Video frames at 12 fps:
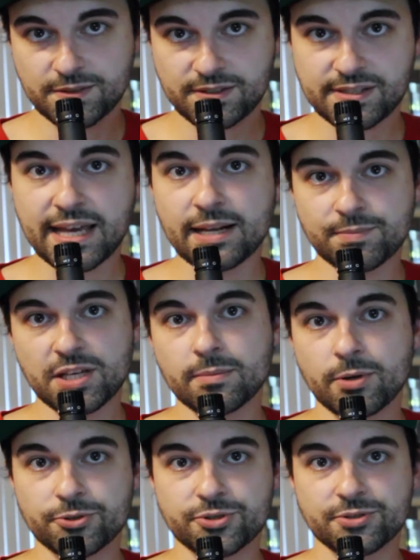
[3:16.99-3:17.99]
set up the
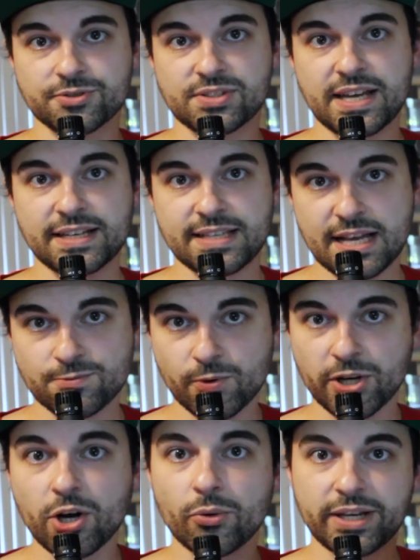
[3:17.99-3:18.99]
emotional stakes as
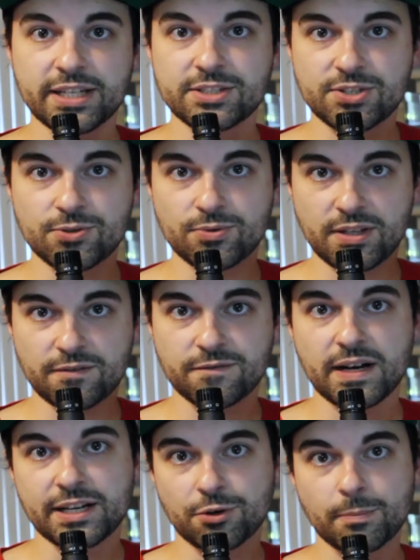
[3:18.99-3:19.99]
we're going into the
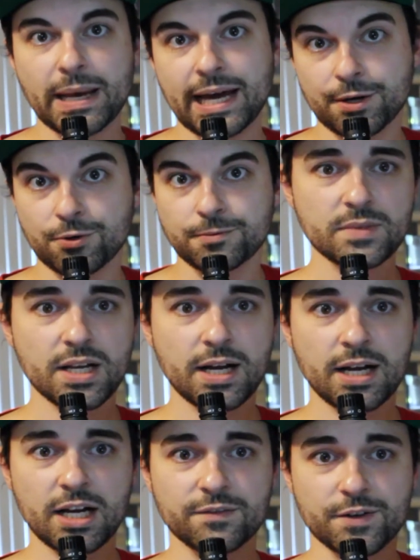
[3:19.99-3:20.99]
final battle.
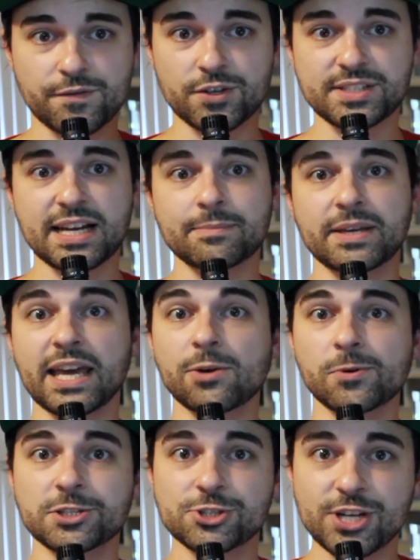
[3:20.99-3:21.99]
For the first time,
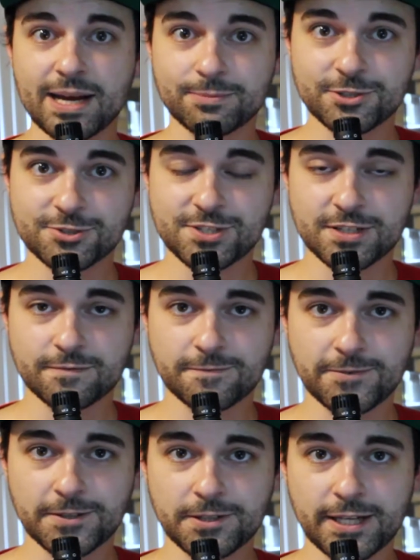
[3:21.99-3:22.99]
Gawain chapters didn't
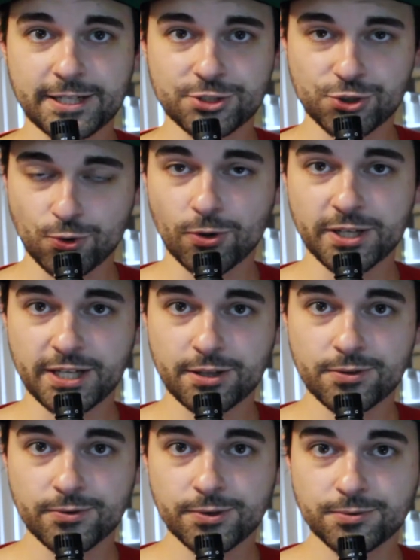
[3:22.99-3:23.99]
feel like a chore to
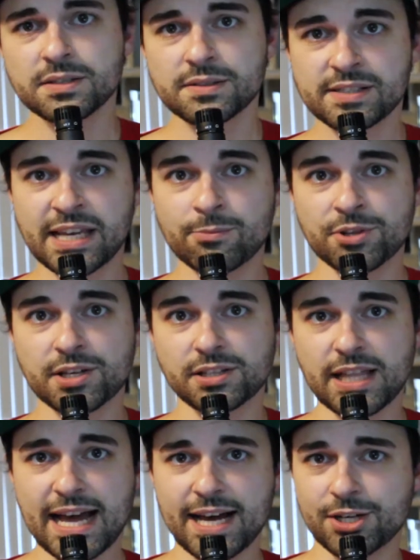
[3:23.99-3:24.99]
get through. Same with
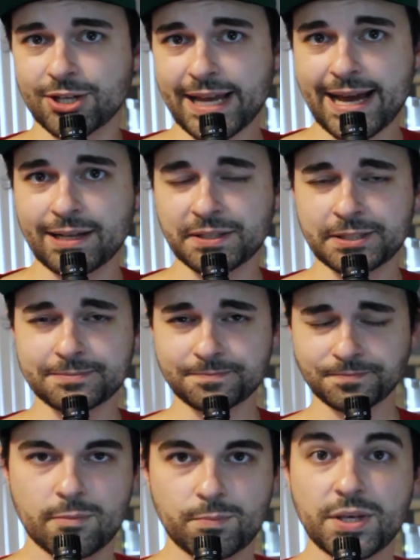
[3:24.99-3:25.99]
Galad or Galad.
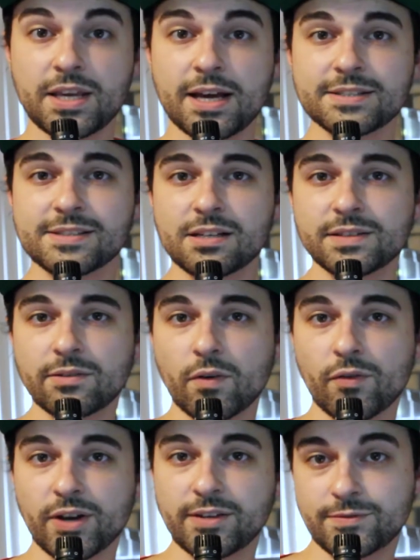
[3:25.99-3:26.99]
P.S. I'll never
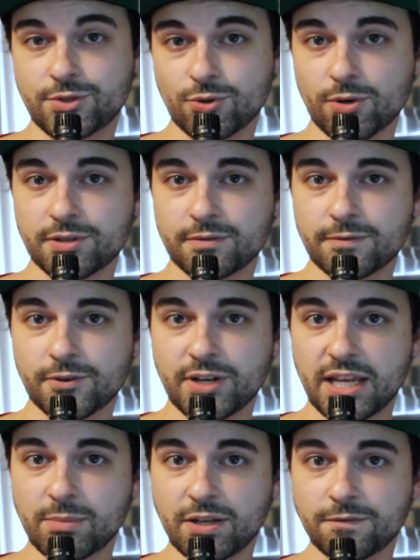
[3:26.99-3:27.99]
forgive Jordan for
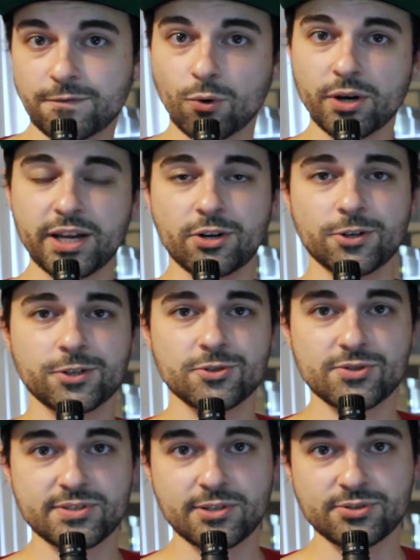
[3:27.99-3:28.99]
naming 4 characters
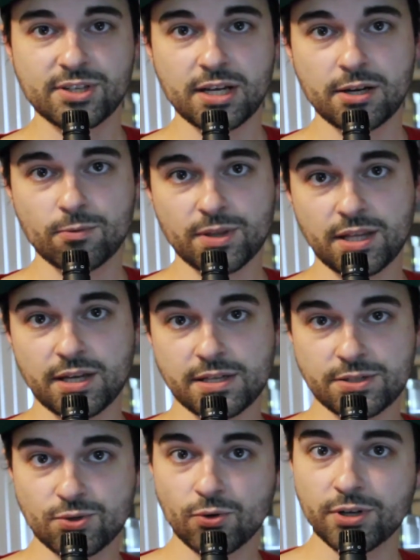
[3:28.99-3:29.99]
associated with the
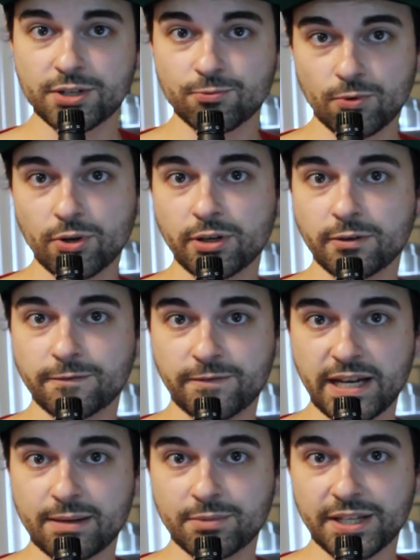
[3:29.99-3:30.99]
Andoran royal
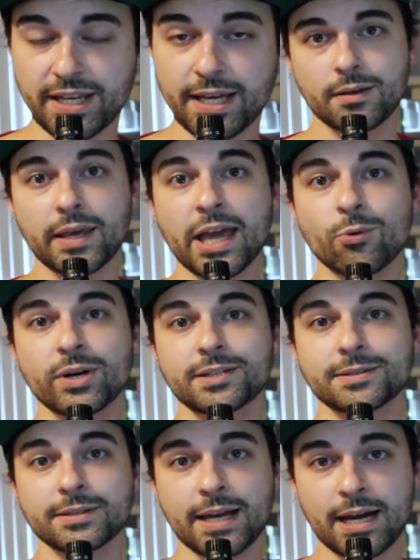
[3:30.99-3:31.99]
family:
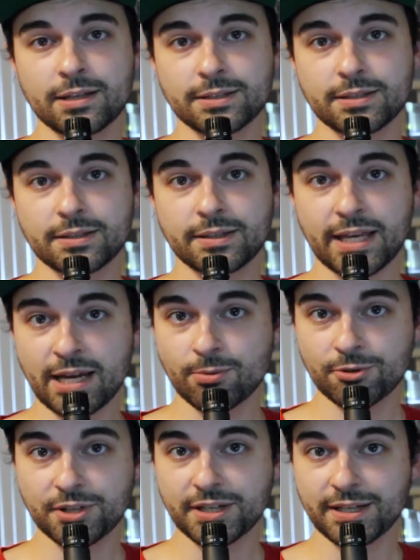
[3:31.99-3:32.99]
Gawain, Galad,
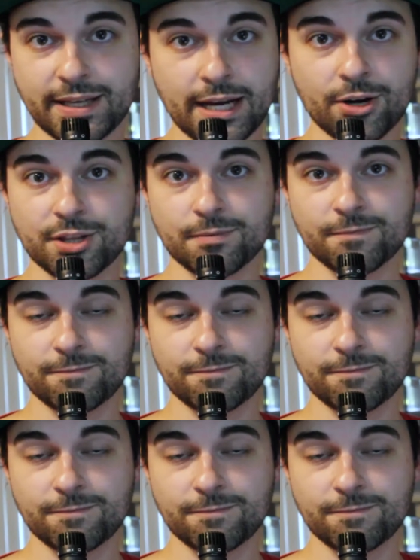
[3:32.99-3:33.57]
Gabriel, and Gareth